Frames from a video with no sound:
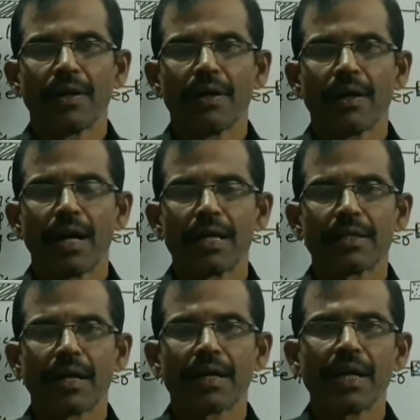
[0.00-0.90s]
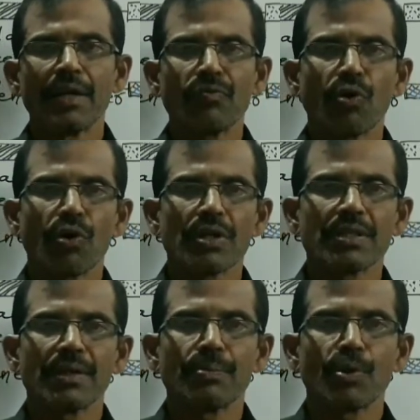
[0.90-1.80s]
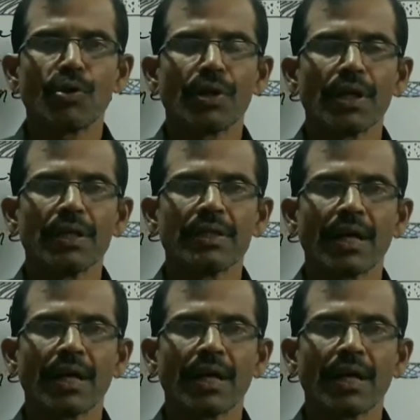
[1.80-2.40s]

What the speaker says: And the green fluorescent protein